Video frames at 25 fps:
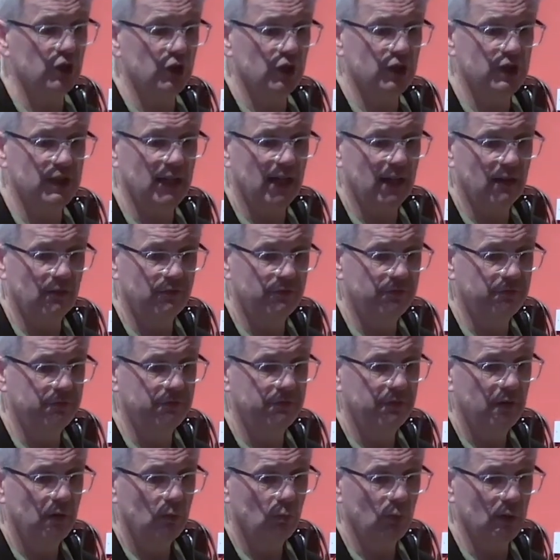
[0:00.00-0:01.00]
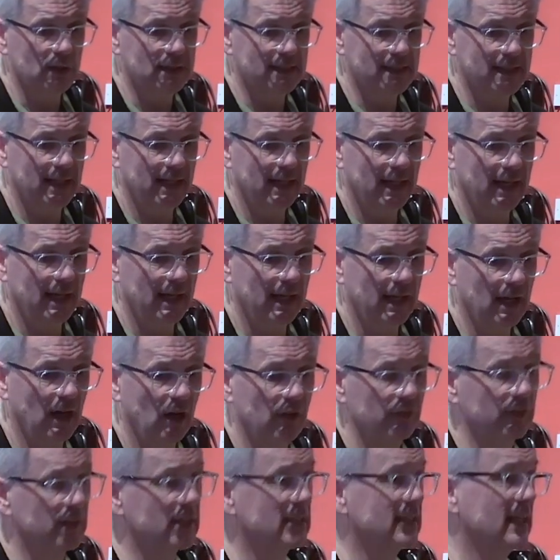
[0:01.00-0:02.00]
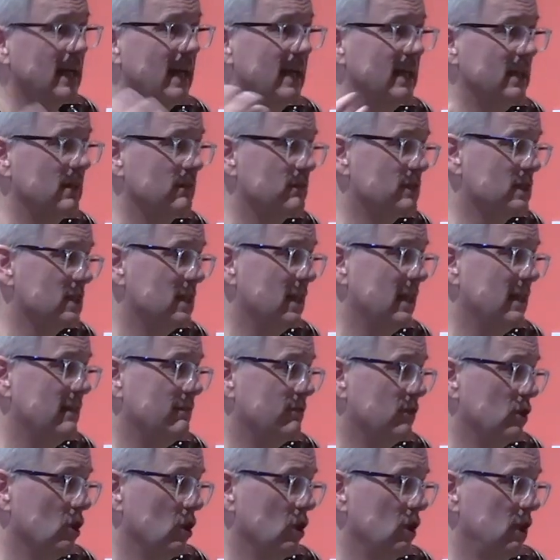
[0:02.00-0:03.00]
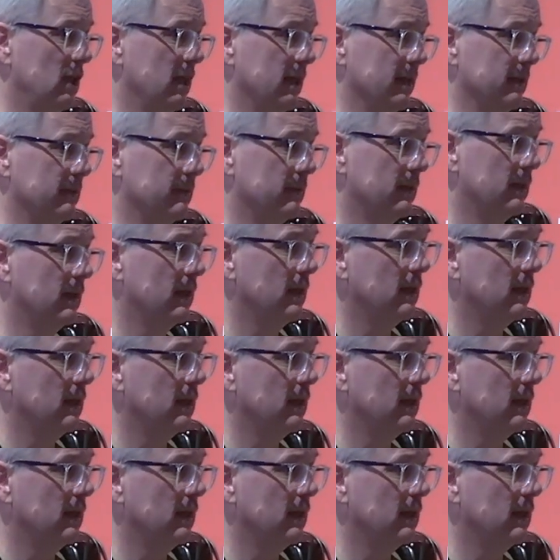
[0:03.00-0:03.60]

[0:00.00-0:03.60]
yourself, we'll say, on the side of Slieve Gullion,